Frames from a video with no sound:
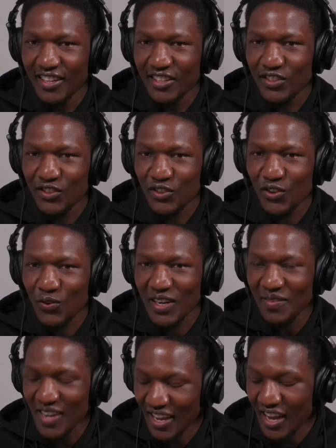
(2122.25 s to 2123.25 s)
So
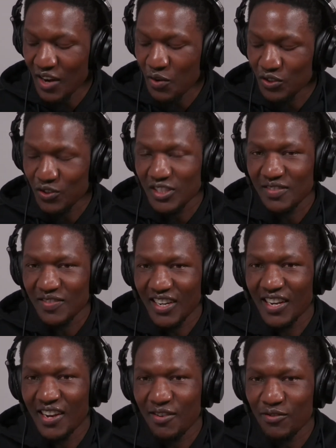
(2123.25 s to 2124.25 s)
whatever I had was not even
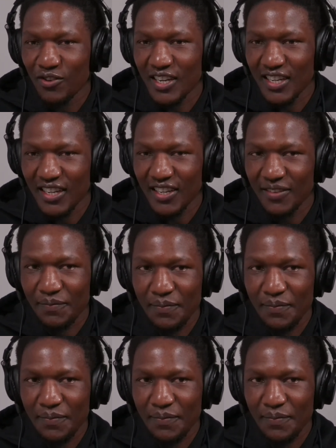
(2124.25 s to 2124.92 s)
enough for a day.